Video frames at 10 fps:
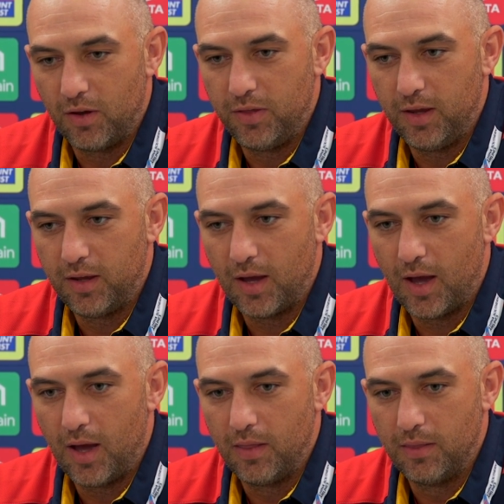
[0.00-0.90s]
I think
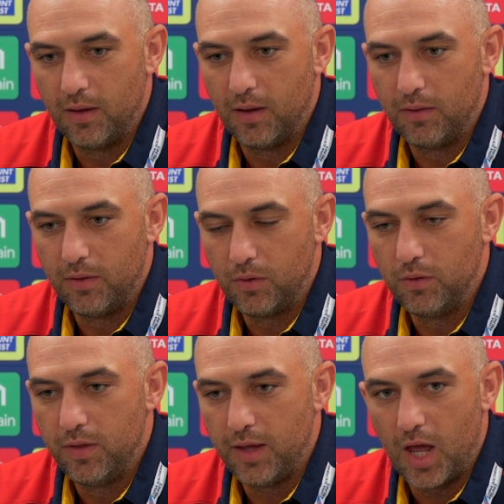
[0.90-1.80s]
the
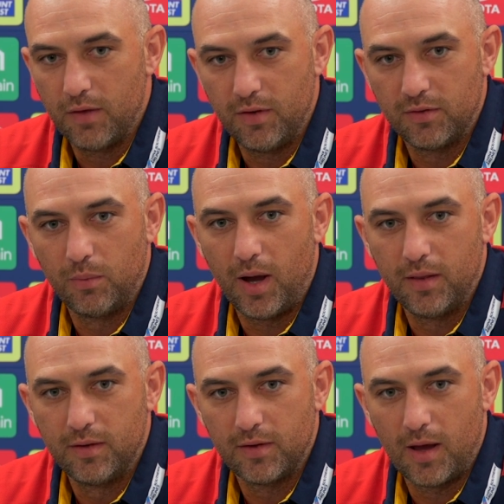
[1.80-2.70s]
good thing out of it is the way
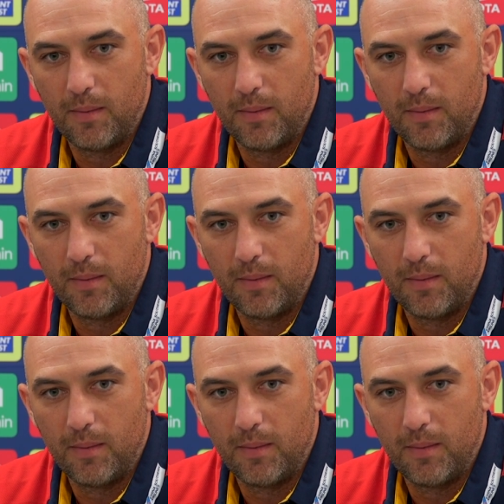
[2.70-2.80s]
that